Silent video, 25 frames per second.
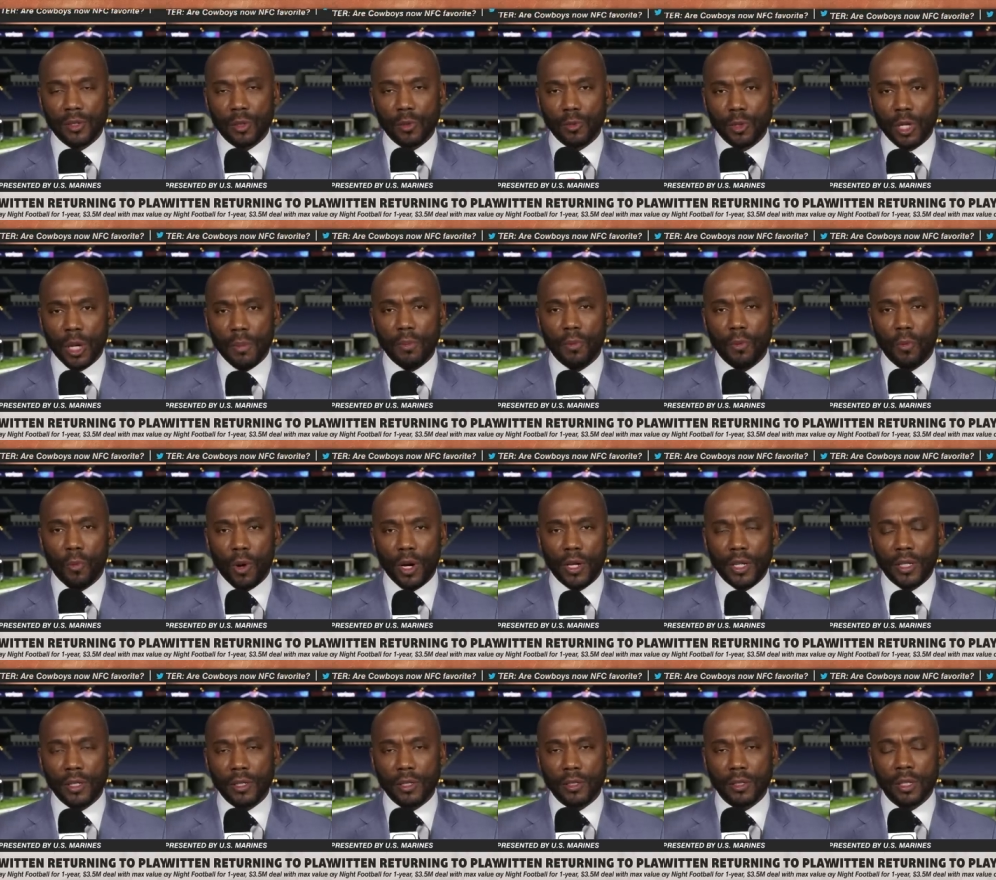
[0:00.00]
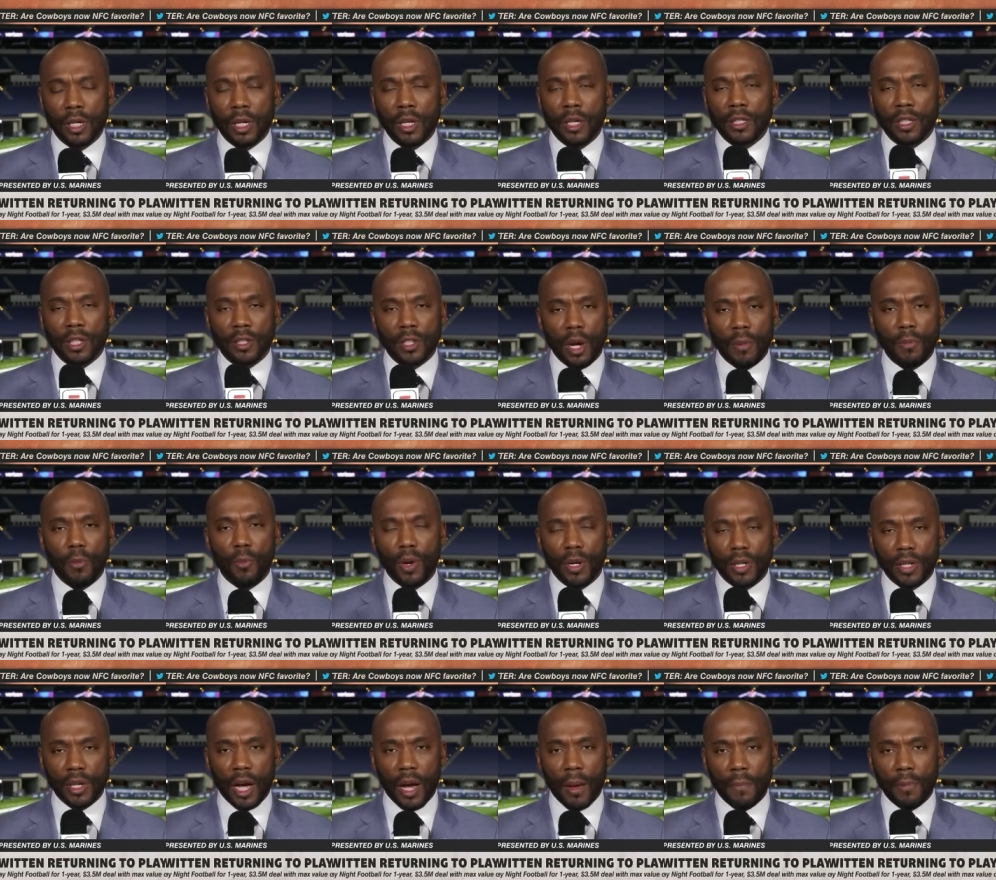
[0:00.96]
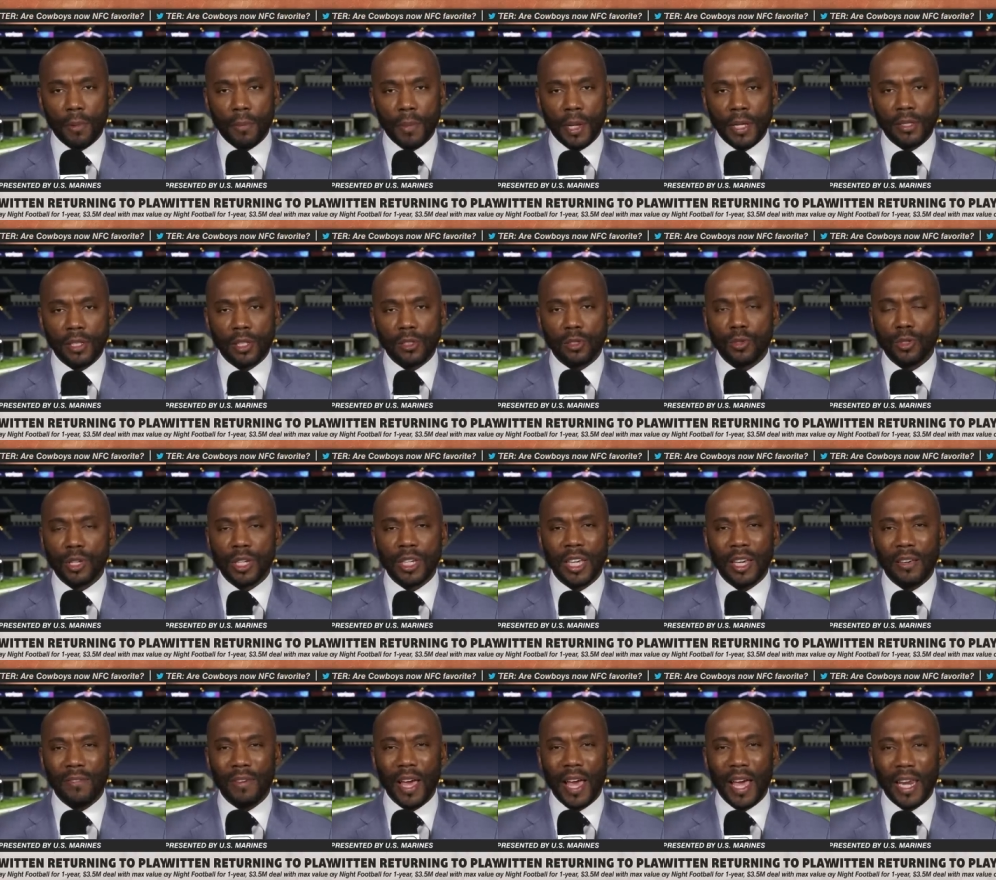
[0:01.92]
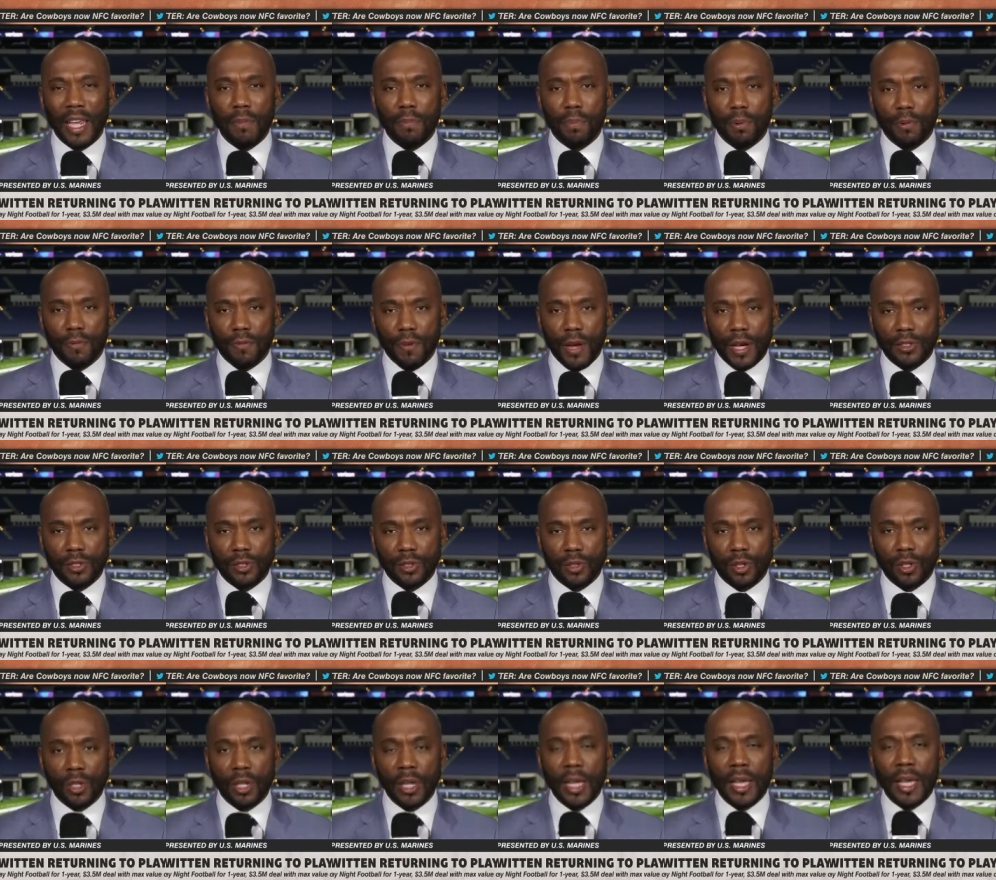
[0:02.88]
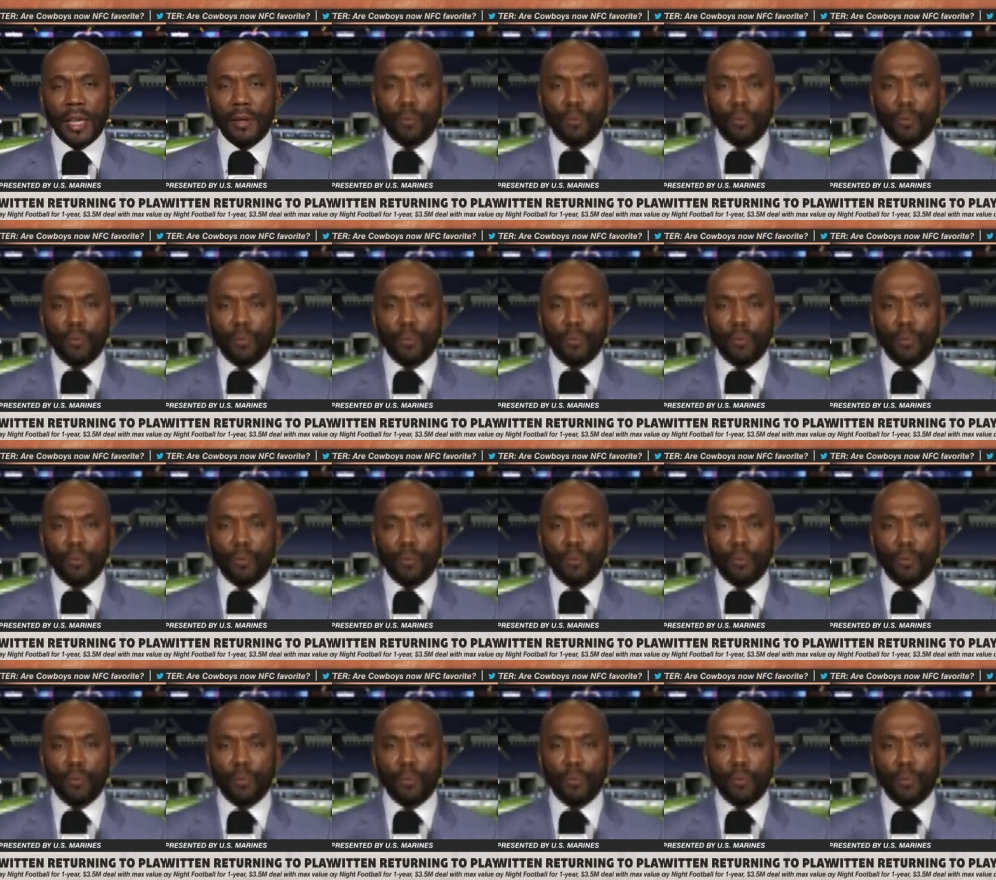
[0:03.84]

The number one, the number one compliment that you could give any professional,